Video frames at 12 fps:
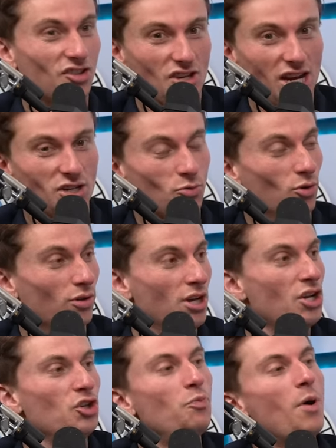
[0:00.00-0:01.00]
Sexual.
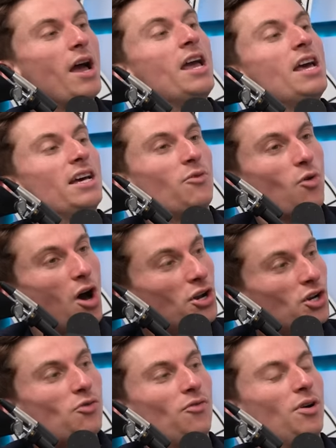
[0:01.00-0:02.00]
You probably on your